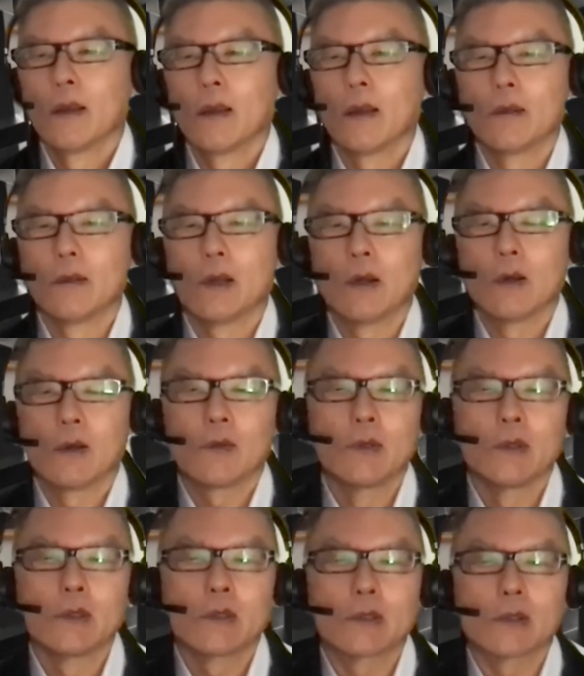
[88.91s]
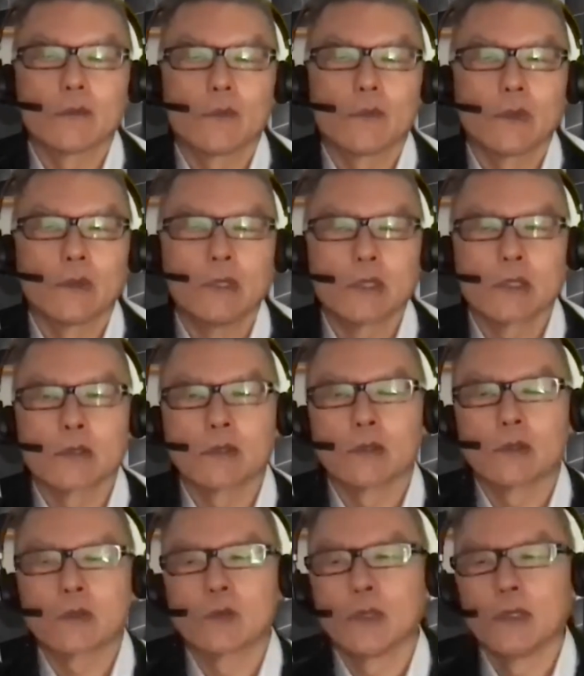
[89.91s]
Now, I think
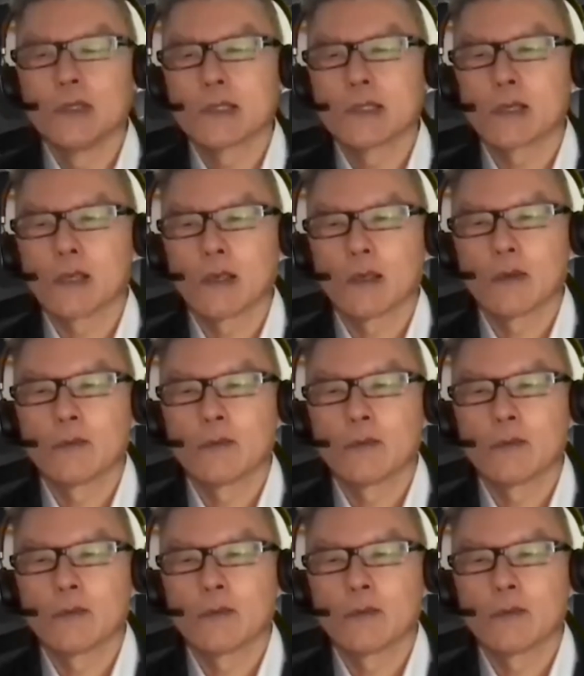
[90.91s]
digital twins